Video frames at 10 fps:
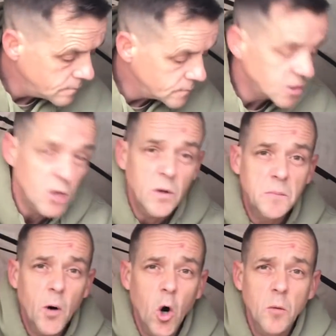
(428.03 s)
Silty
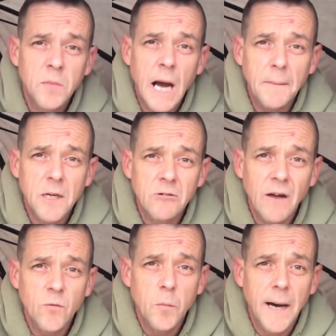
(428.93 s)
bottom, couple of
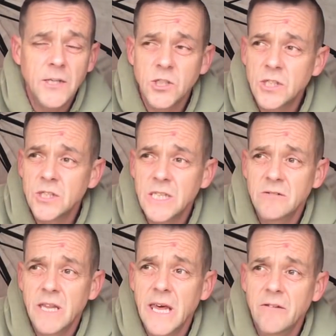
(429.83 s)
gravel patches here
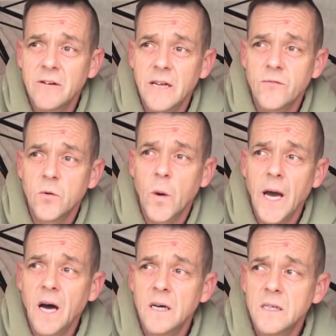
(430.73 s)
and there and everywhere.